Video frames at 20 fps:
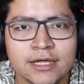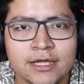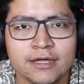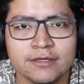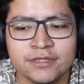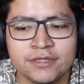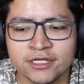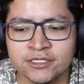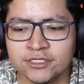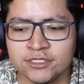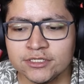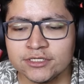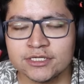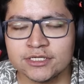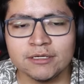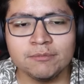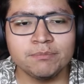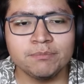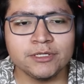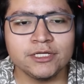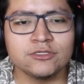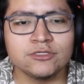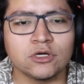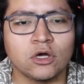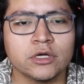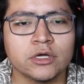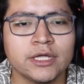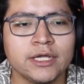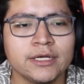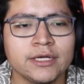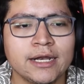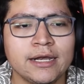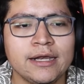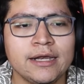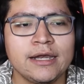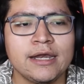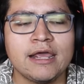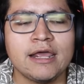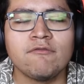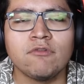That's just simply talking
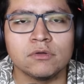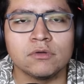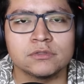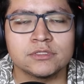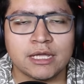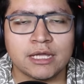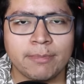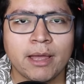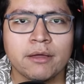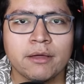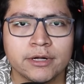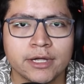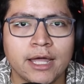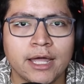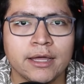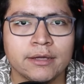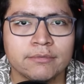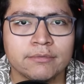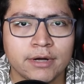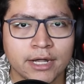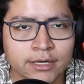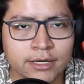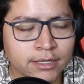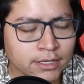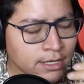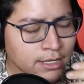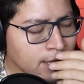levels about a guy, right?